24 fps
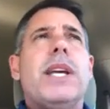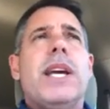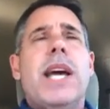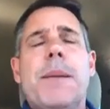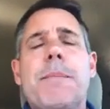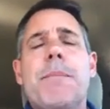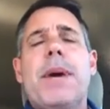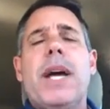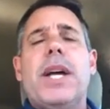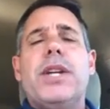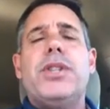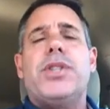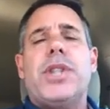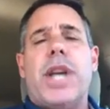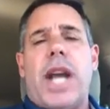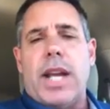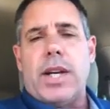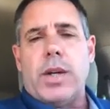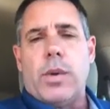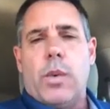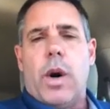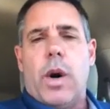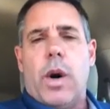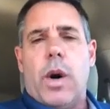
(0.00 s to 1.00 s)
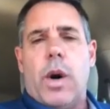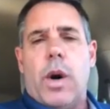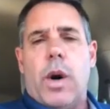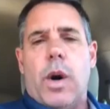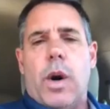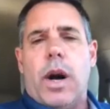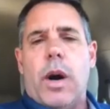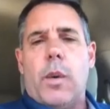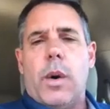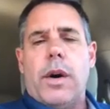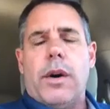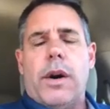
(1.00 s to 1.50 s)
in
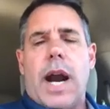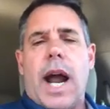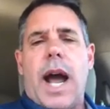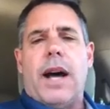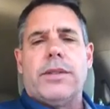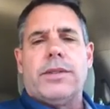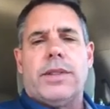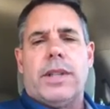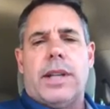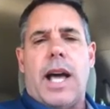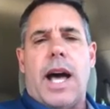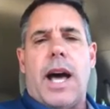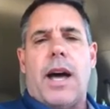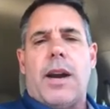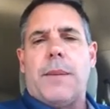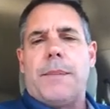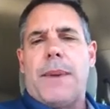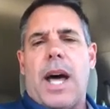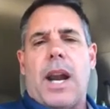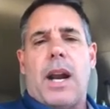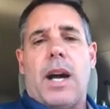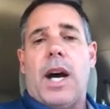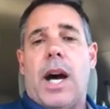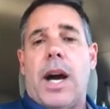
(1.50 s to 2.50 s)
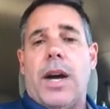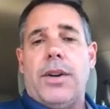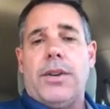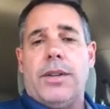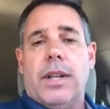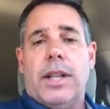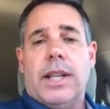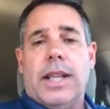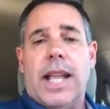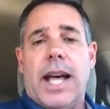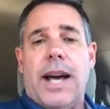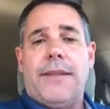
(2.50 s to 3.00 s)
mid-January, we were housing out about
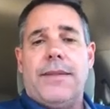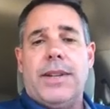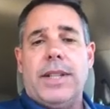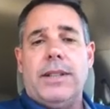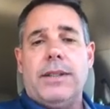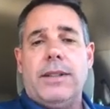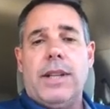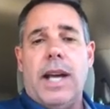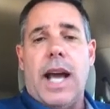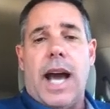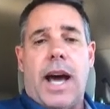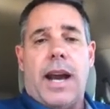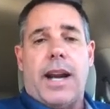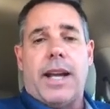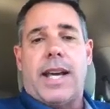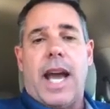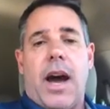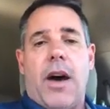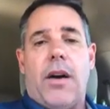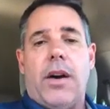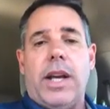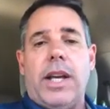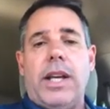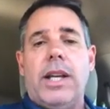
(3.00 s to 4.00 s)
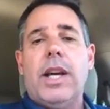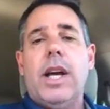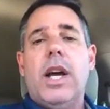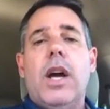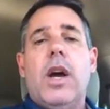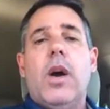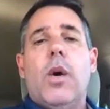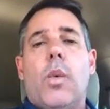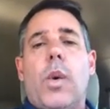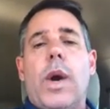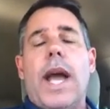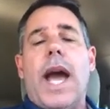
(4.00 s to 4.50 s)
111 out of county.
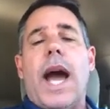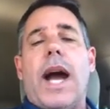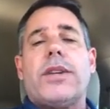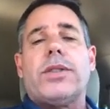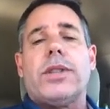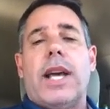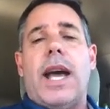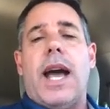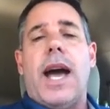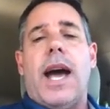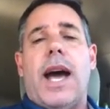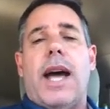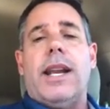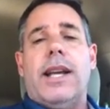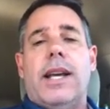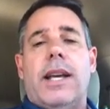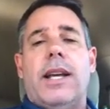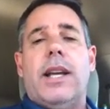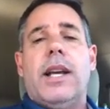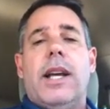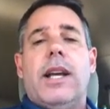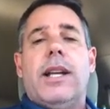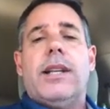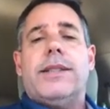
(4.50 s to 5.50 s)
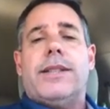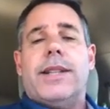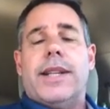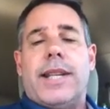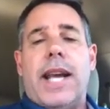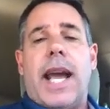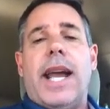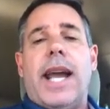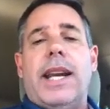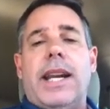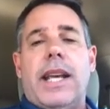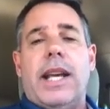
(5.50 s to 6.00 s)
We actually had
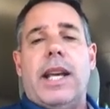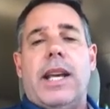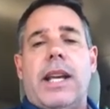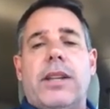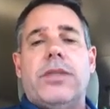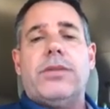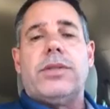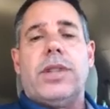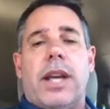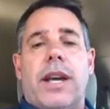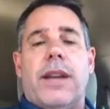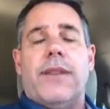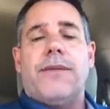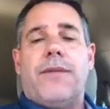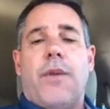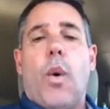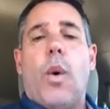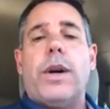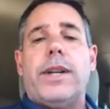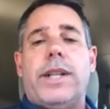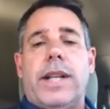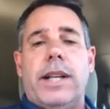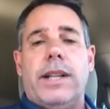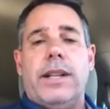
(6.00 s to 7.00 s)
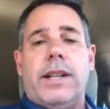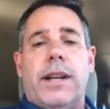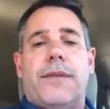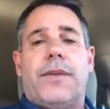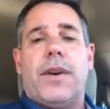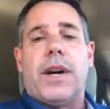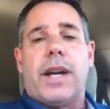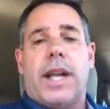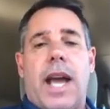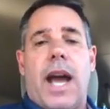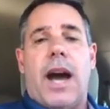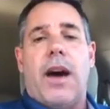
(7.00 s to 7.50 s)
detainees in 14
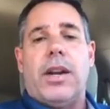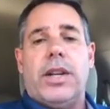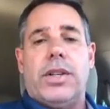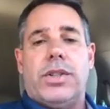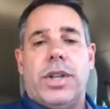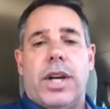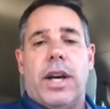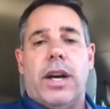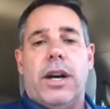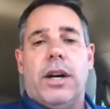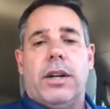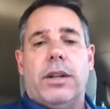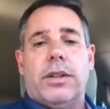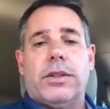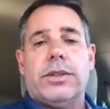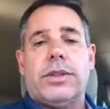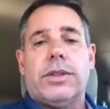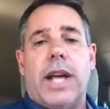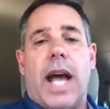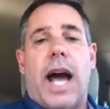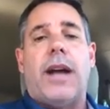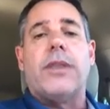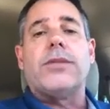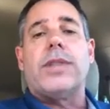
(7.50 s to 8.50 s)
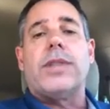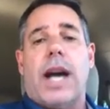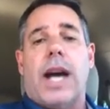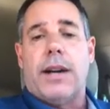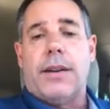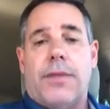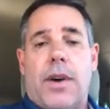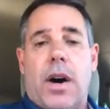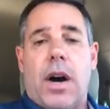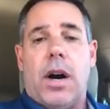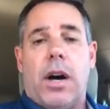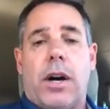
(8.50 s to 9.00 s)
different county jails outside
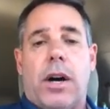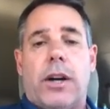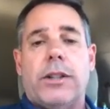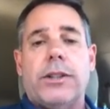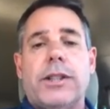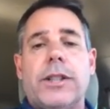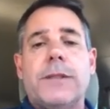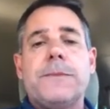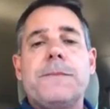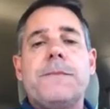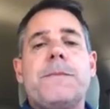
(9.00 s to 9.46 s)
of ours.